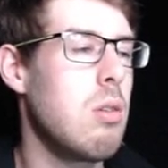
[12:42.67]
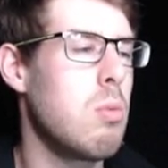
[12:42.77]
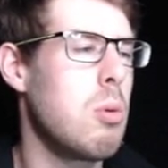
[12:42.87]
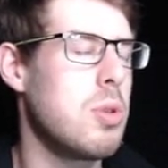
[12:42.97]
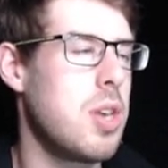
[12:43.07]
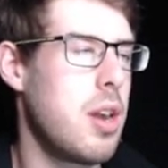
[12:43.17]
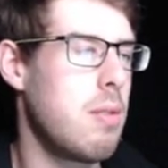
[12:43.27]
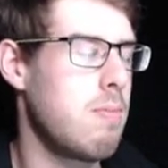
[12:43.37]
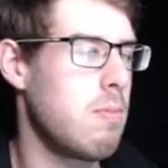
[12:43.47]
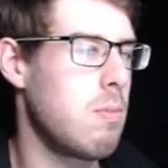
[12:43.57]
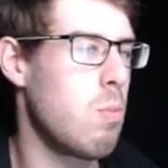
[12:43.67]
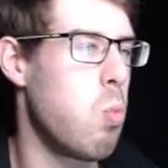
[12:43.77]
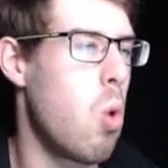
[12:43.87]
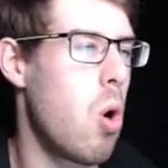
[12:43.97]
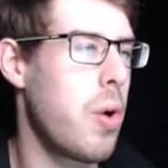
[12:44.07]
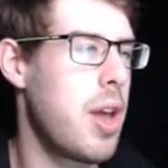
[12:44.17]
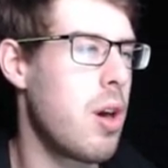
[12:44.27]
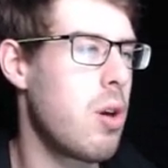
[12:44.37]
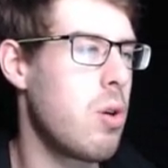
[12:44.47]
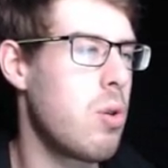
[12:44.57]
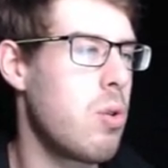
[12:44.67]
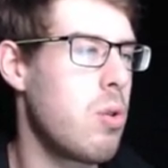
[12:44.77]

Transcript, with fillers: What was it? Wario...